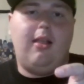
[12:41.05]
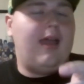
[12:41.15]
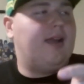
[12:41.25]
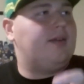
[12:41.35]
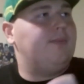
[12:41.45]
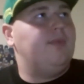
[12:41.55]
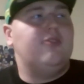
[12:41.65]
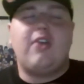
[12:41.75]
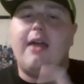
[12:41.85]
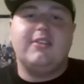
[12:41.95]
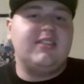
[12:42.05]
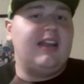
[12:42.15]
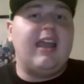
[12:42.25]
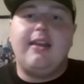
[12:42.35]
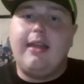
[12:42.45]
like Travis
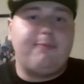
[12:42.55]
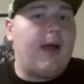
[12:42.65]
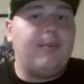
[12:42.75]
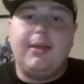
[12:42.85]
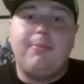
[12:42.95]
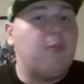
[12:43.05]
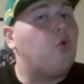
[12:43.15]
and Andy have probably been